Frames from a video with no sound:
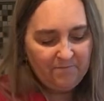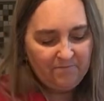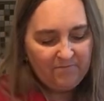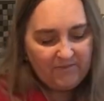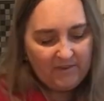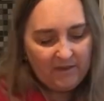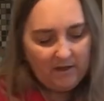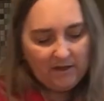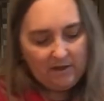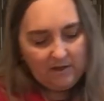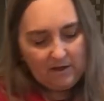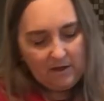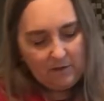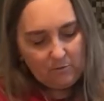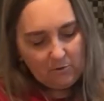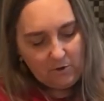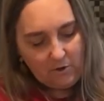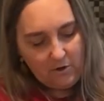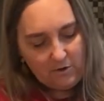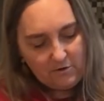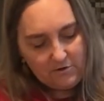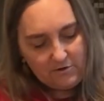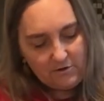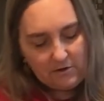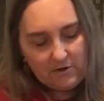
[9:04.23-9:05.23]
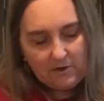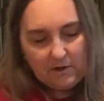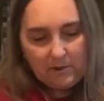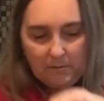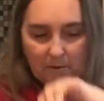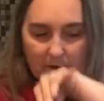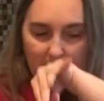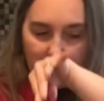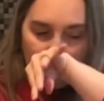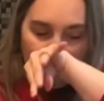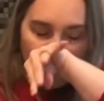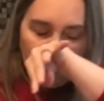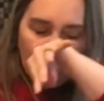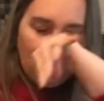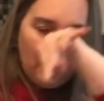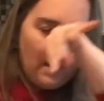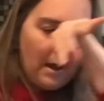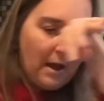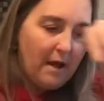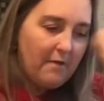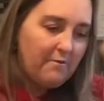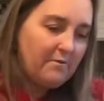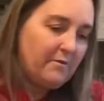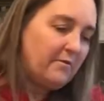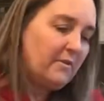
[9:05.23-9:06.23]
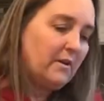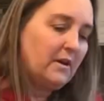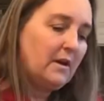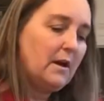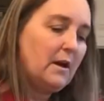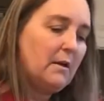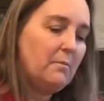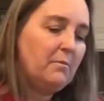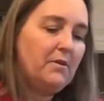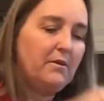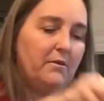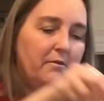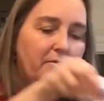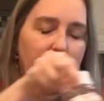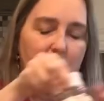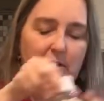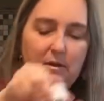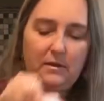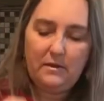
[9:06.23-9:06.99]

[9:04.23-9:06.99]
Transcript: And then we're also going to put in there a half of a cup of